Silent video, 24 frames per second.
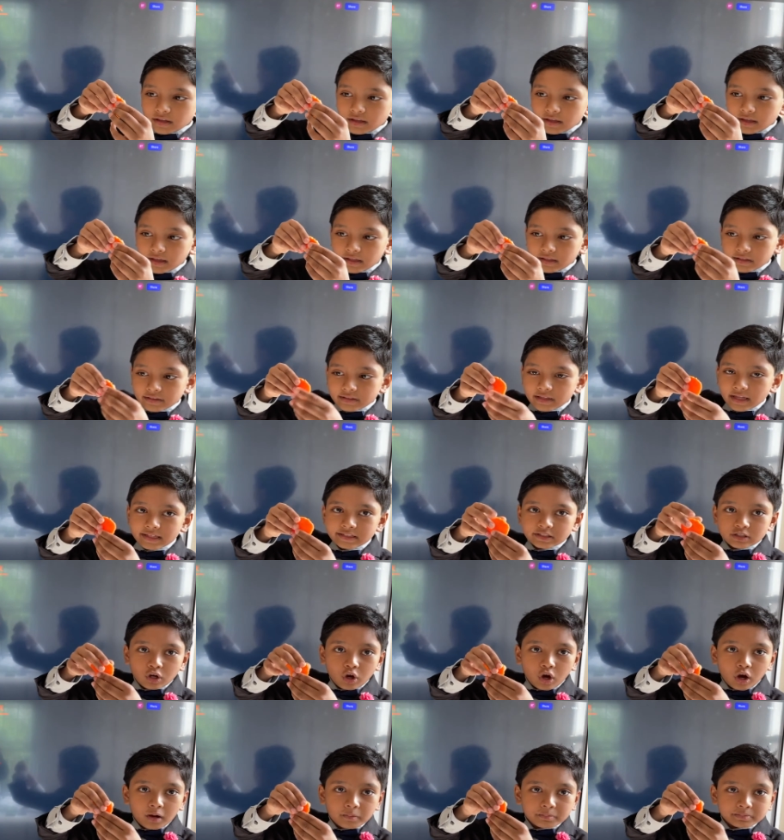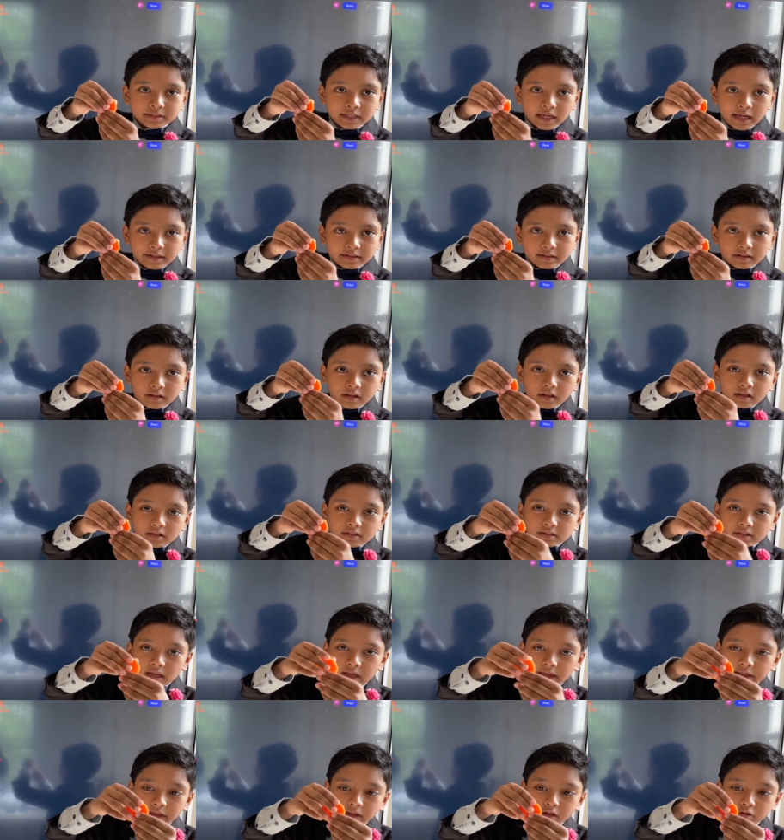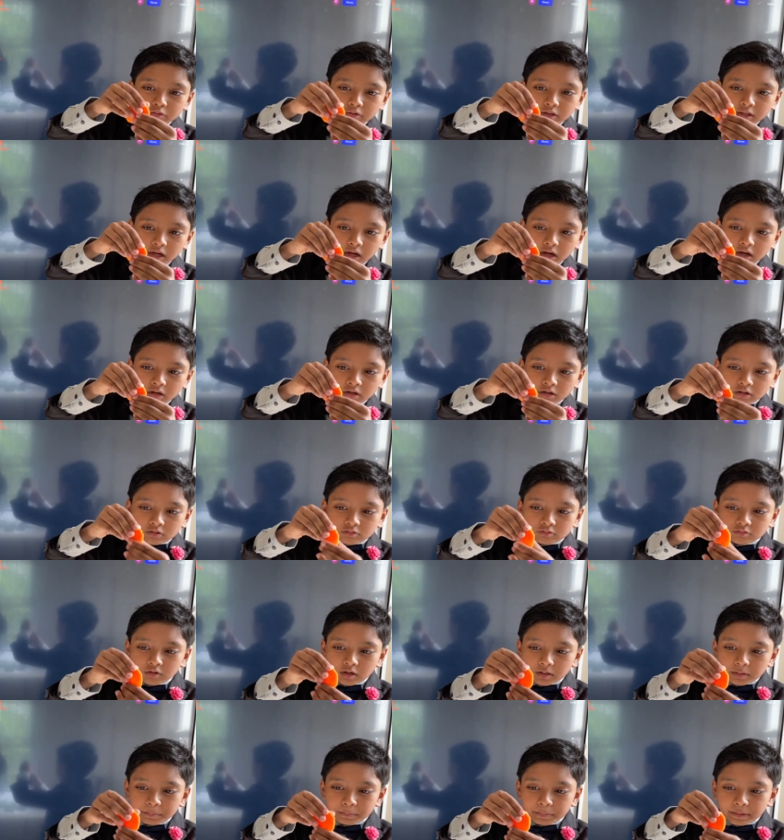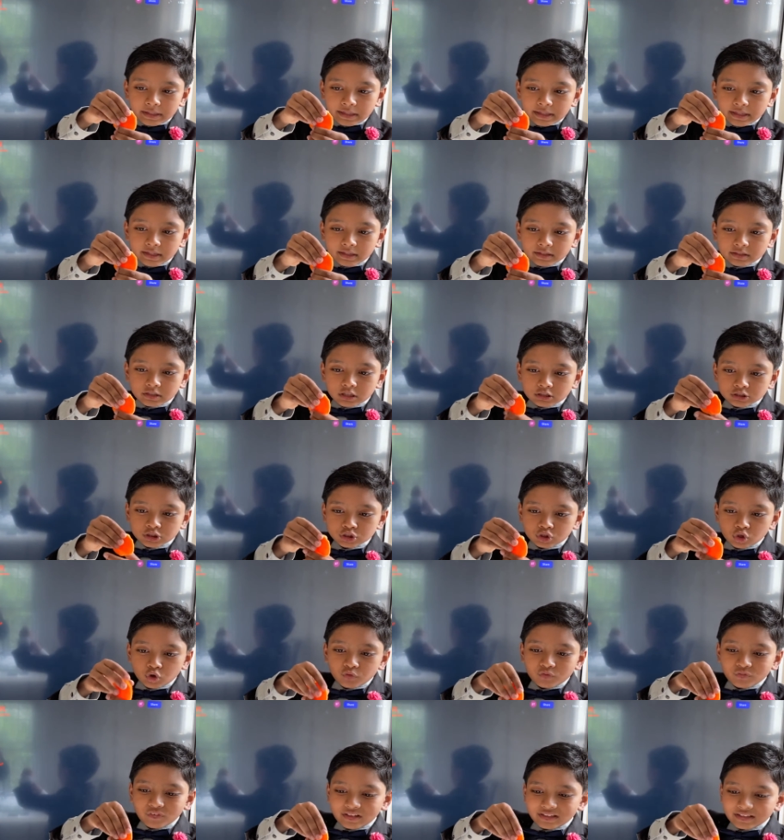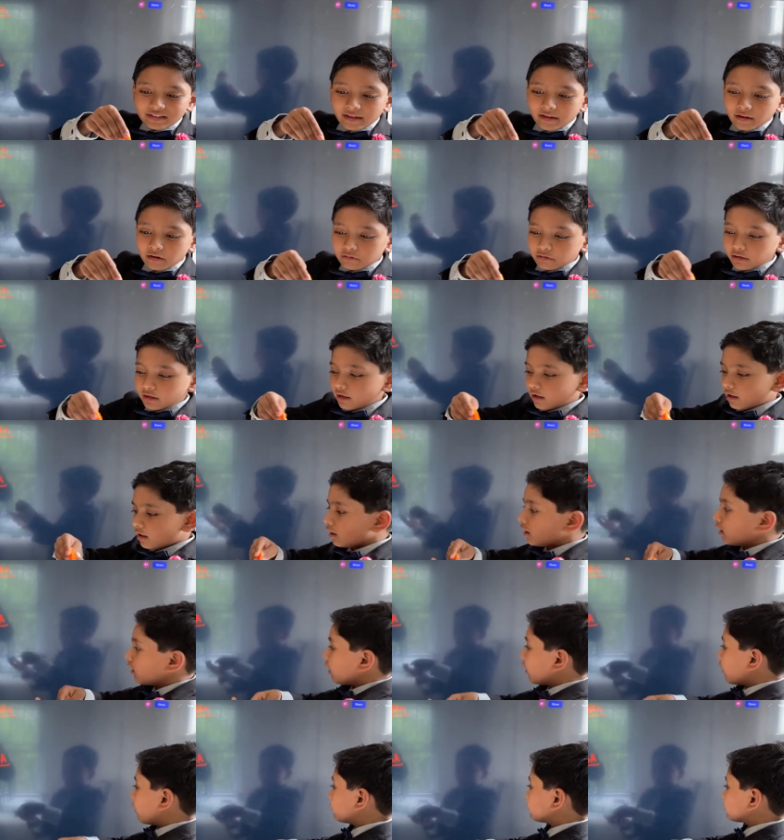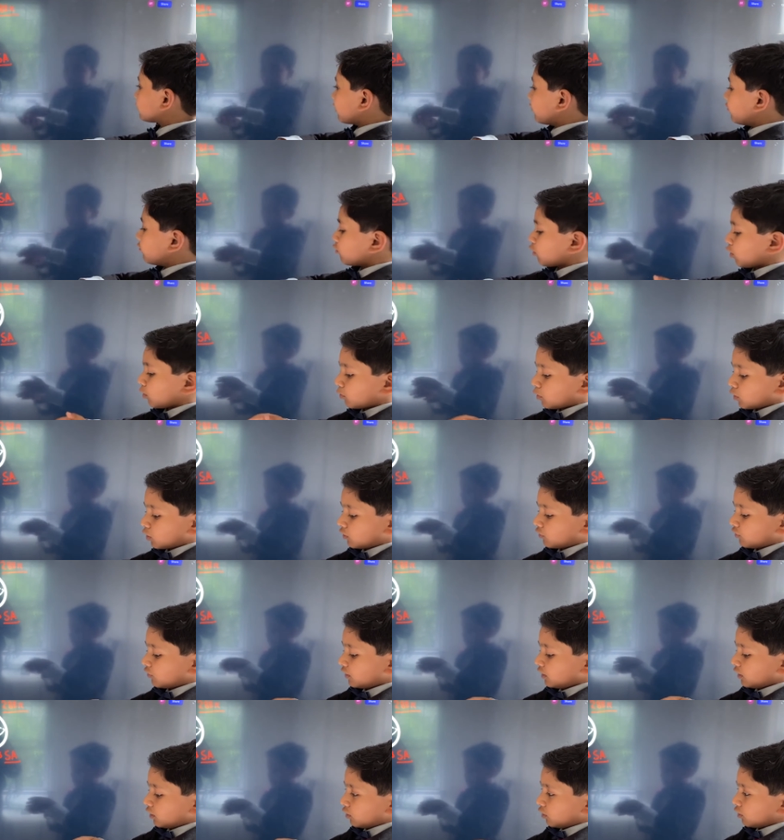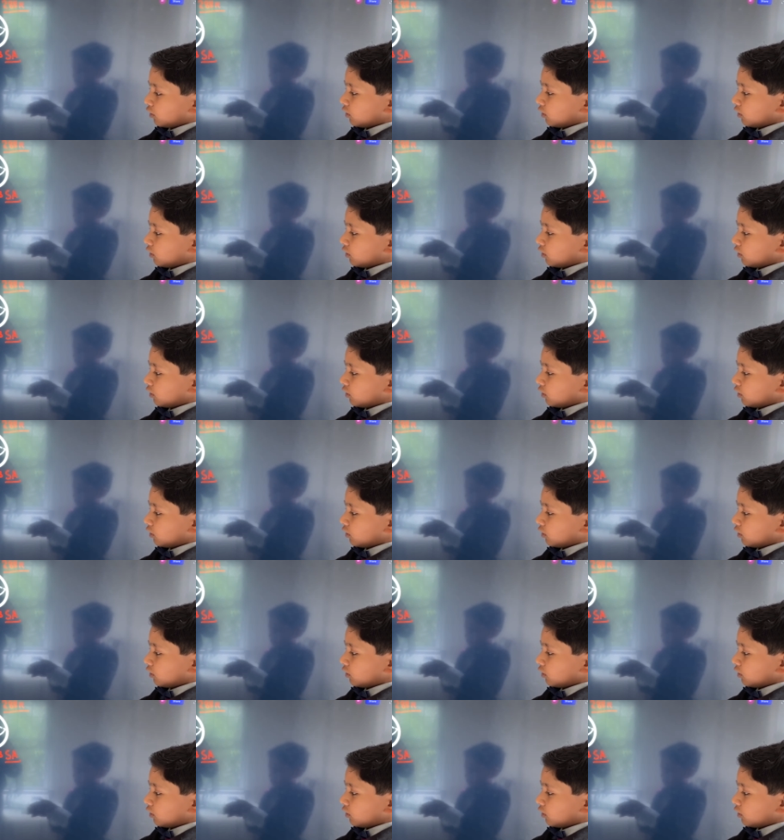And this object's area would be the surface area of the former sphere.